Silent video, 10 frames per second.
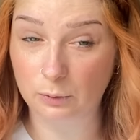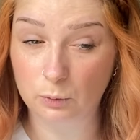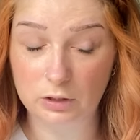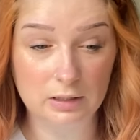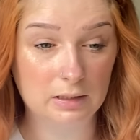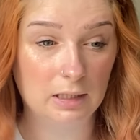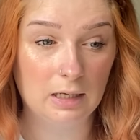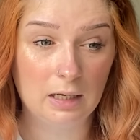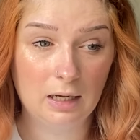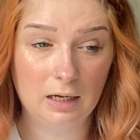orders
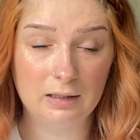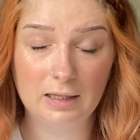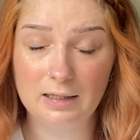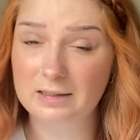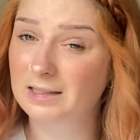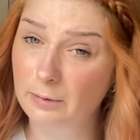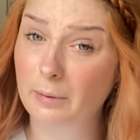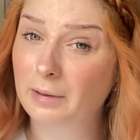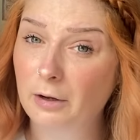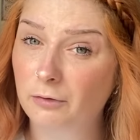and then see
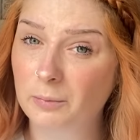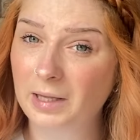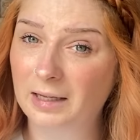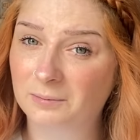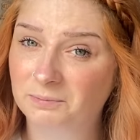where we go from there?